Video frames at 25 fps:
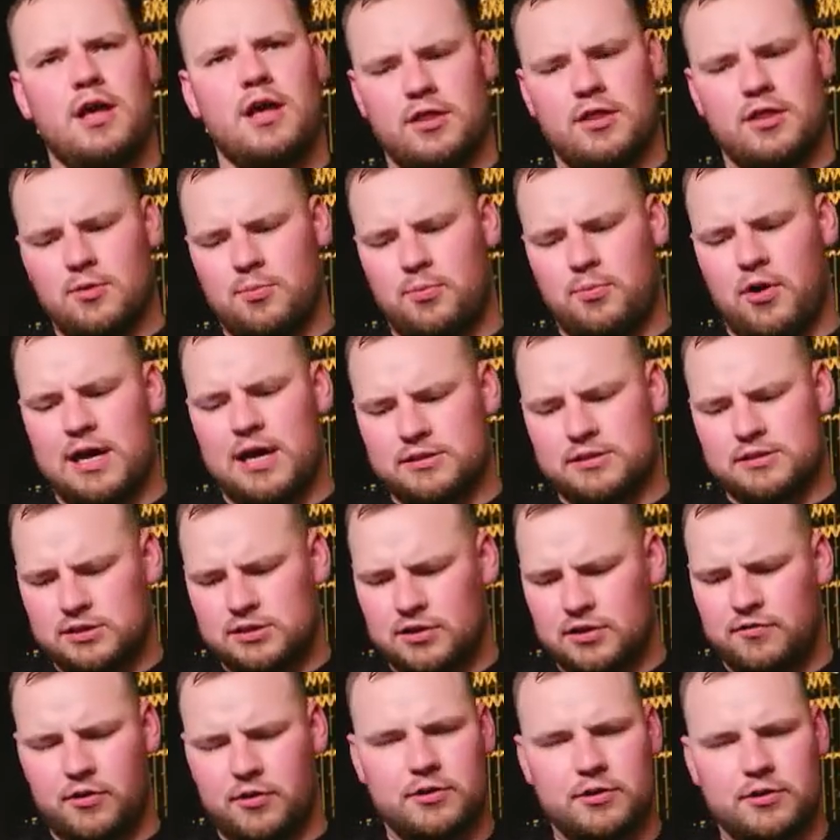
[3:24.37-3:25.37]
the price
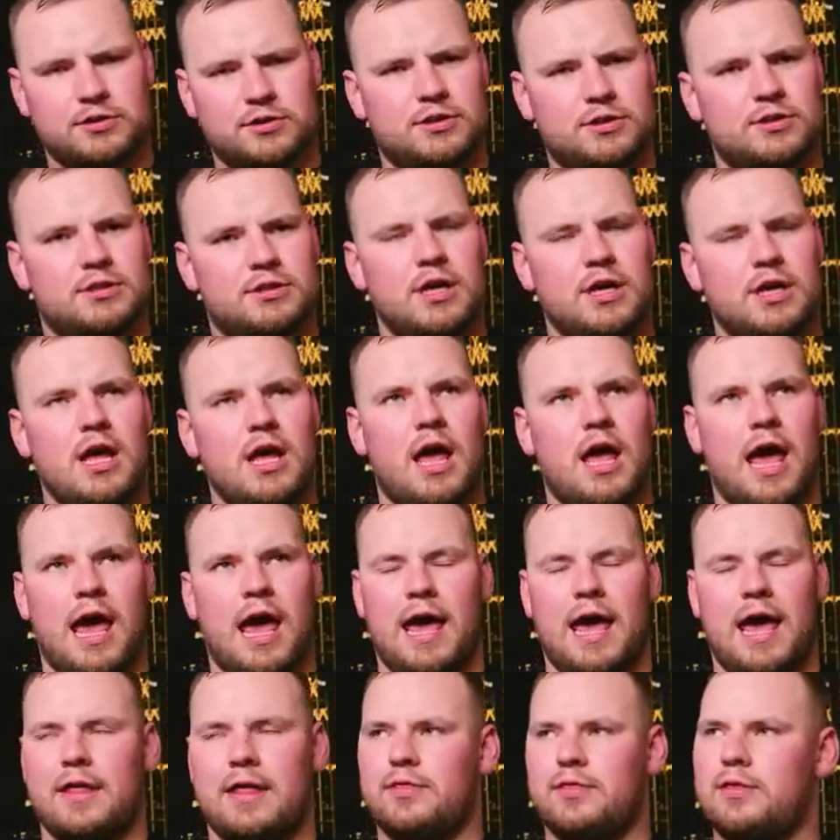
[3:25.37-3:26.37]
differences.
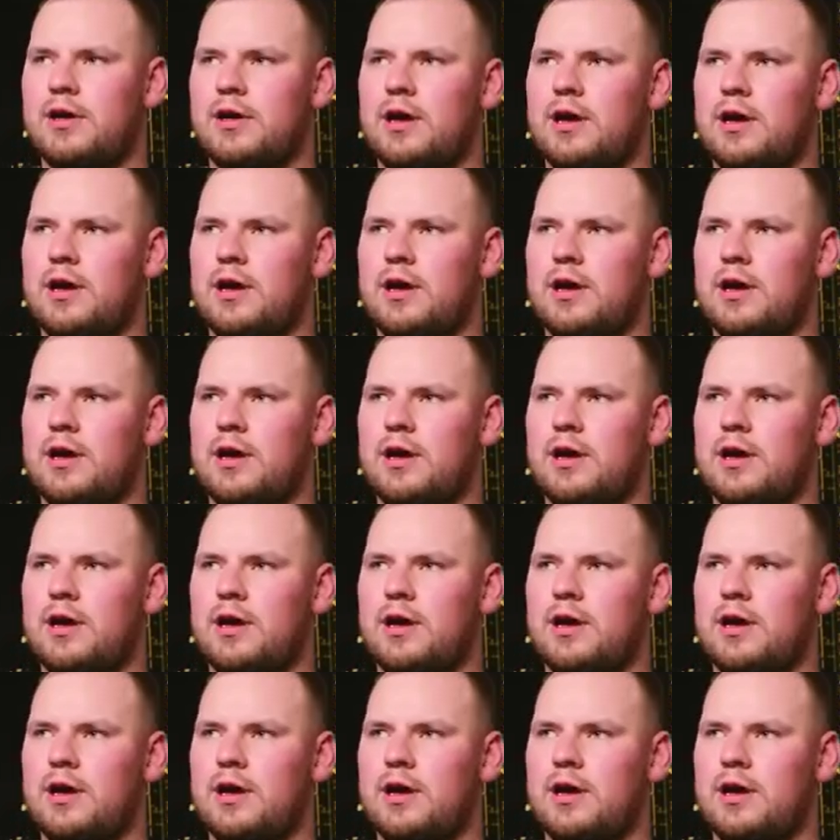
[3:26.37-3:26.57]
And